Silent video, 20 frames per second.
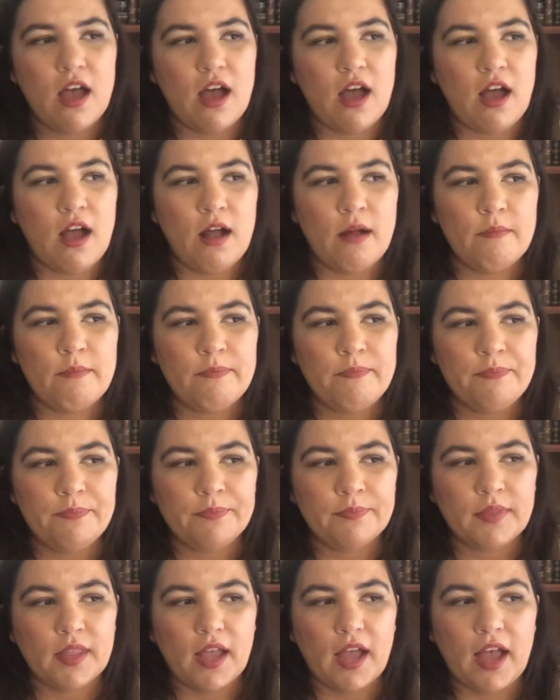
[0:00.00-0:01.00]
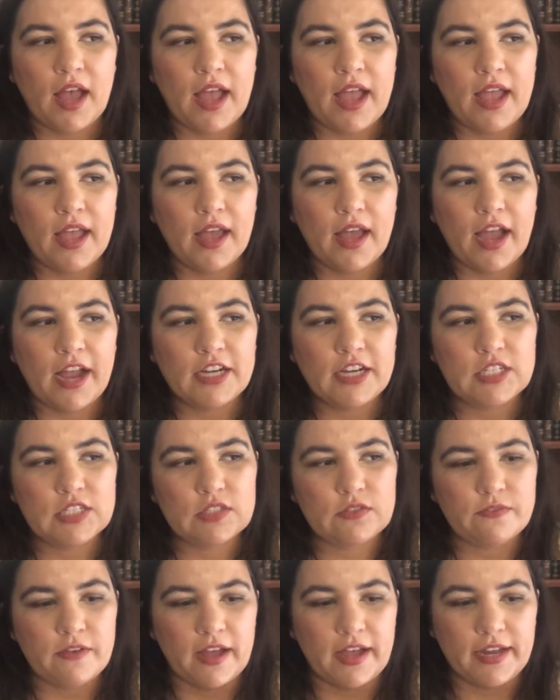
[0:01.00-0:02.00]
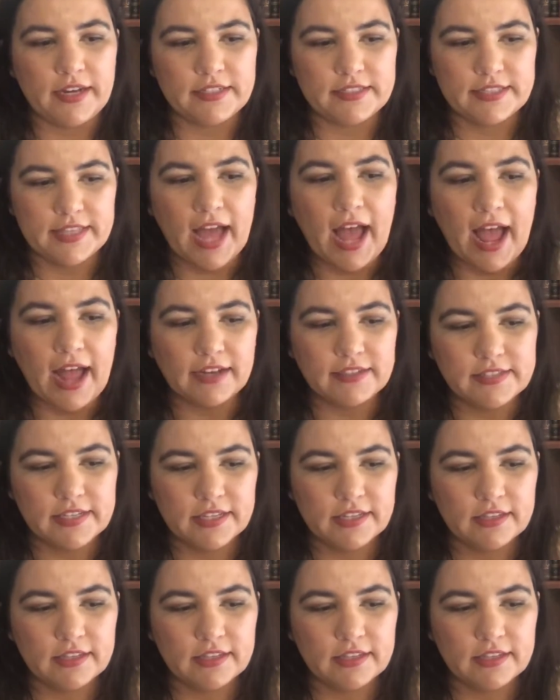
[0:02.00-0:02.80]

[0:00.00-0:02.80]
I just find that